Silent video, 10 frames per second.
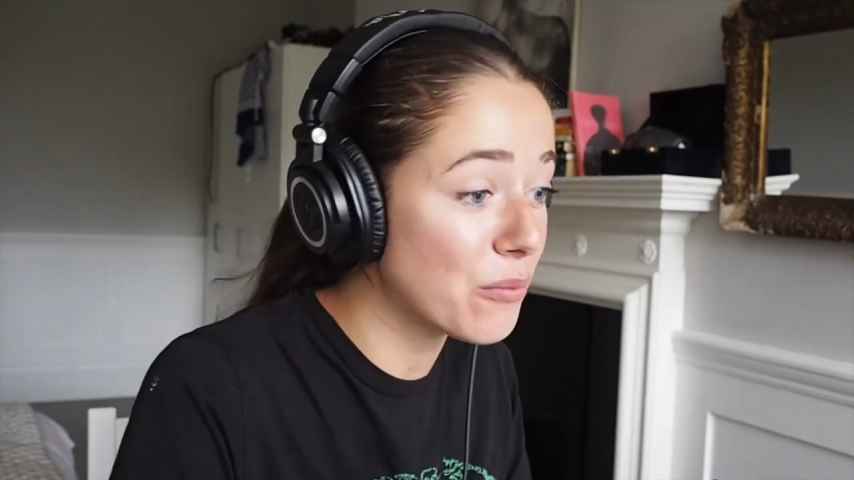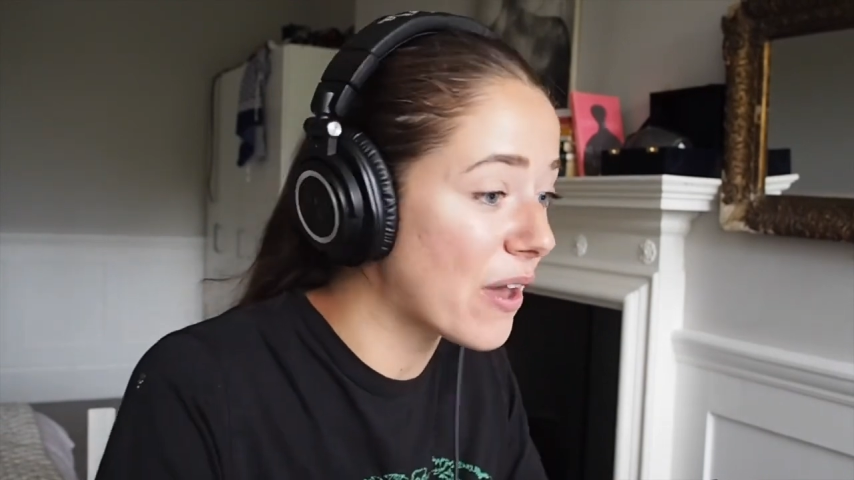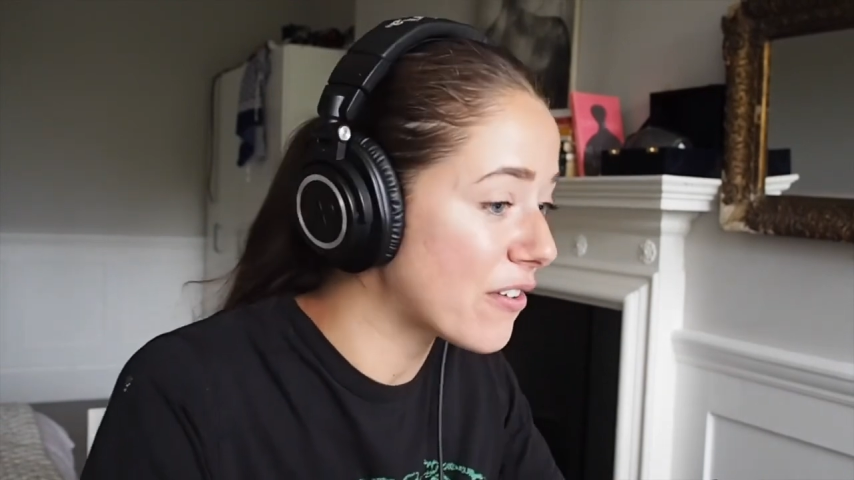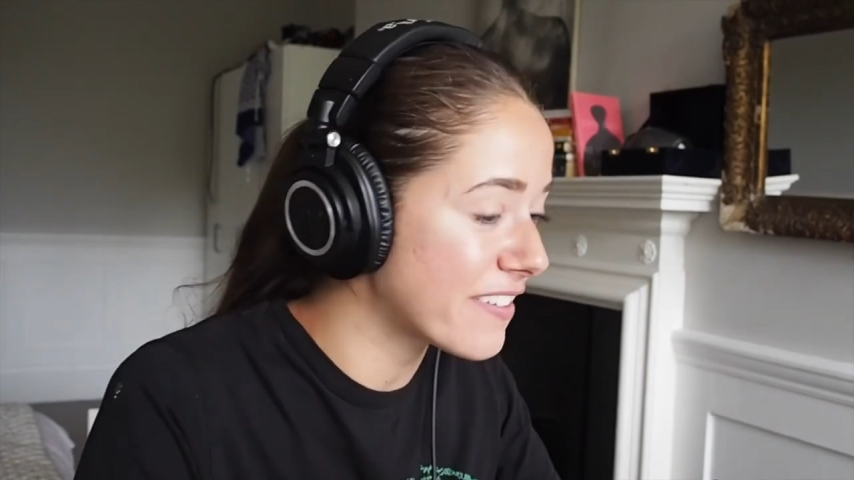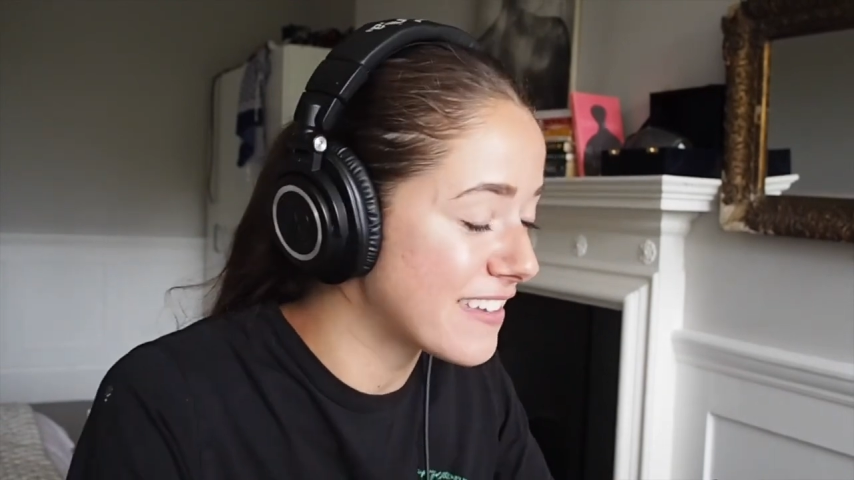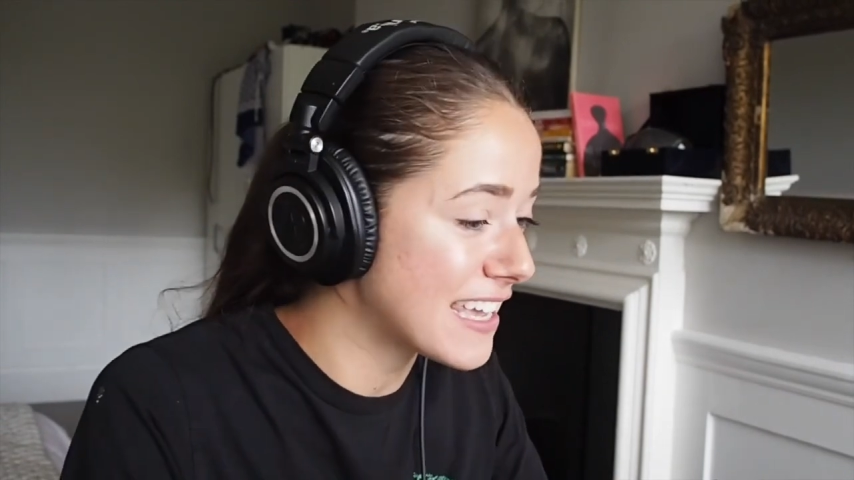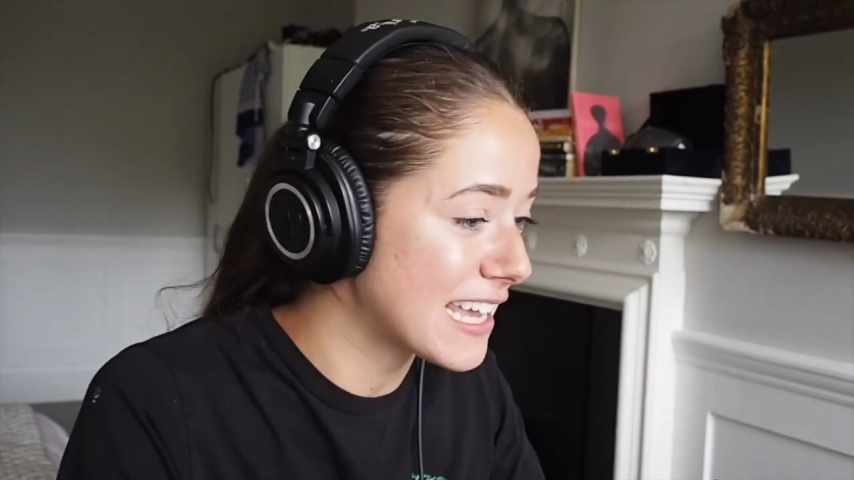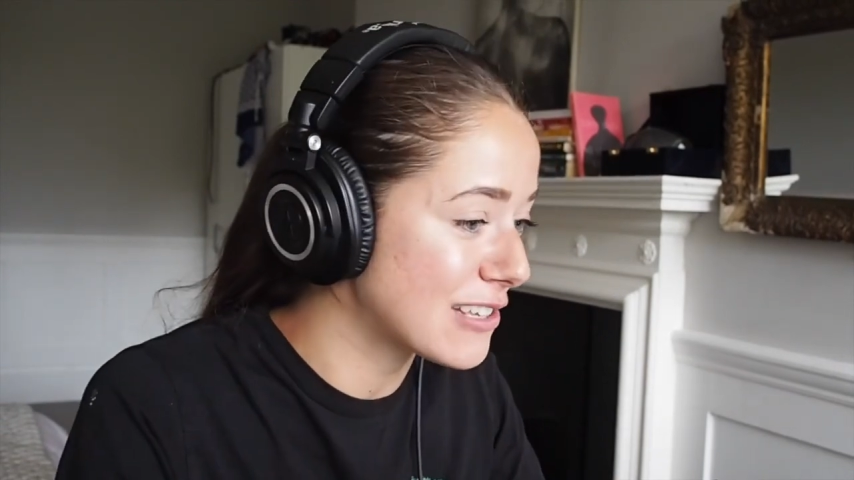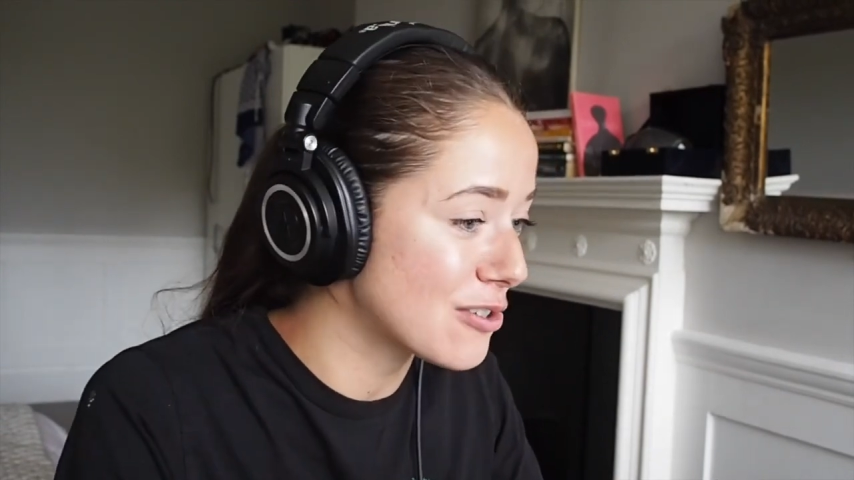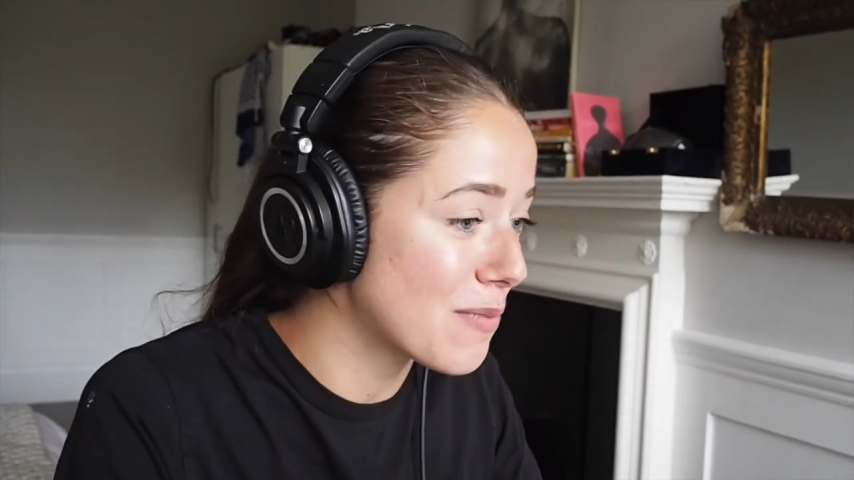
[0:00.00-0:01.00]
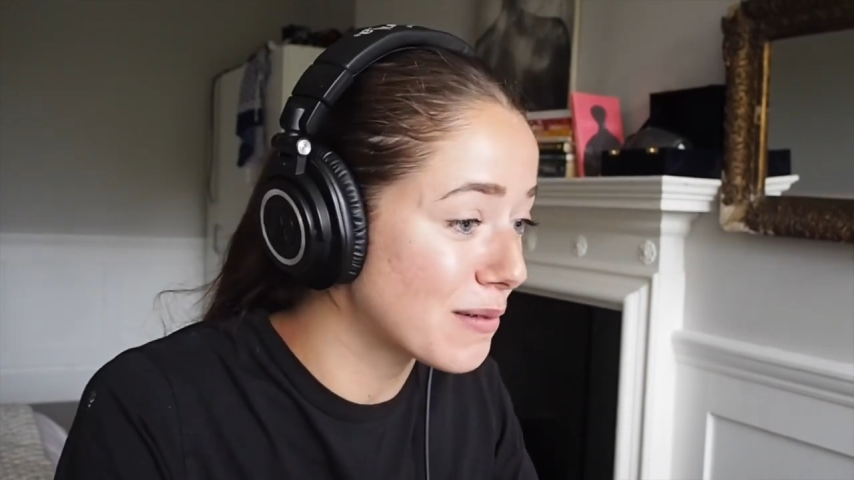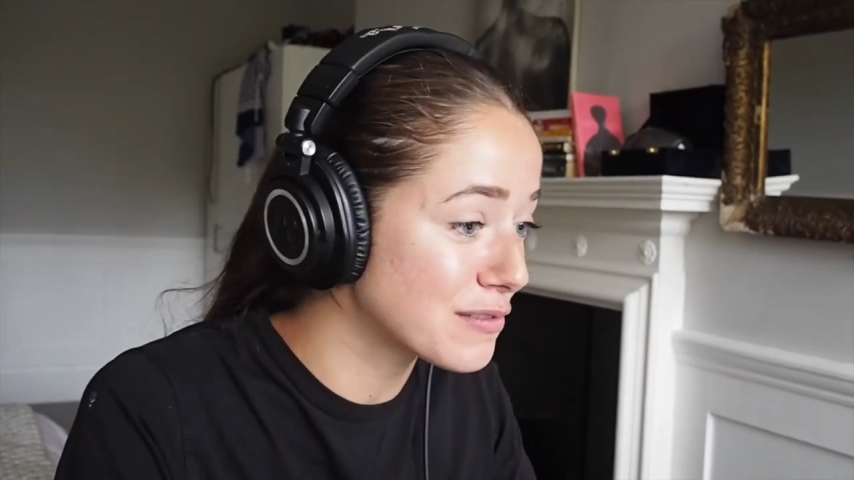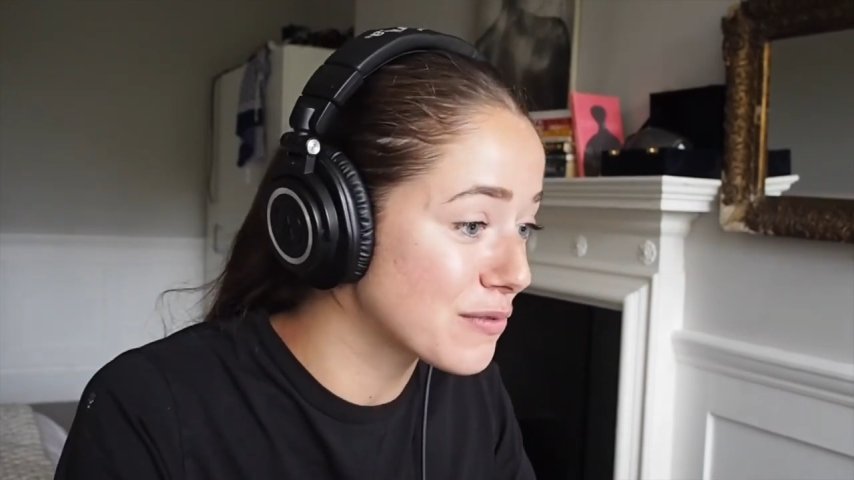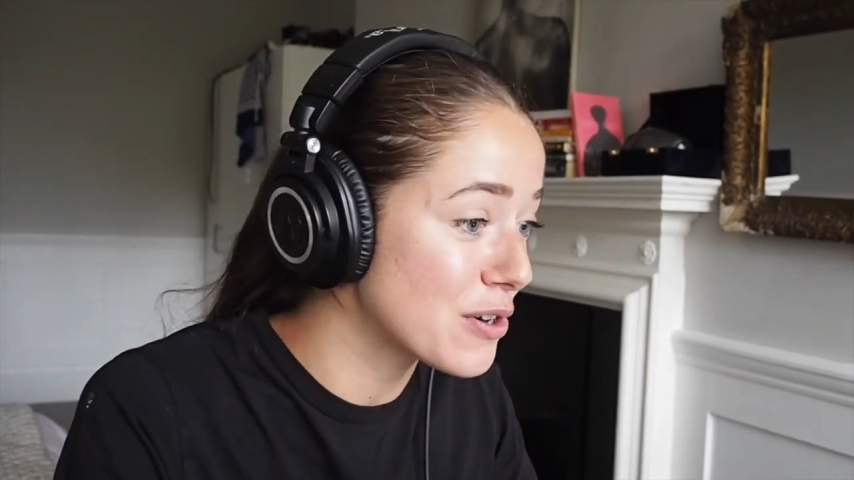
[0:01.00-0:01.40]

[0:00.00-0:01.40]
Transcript: whether it's sneaking into your mum's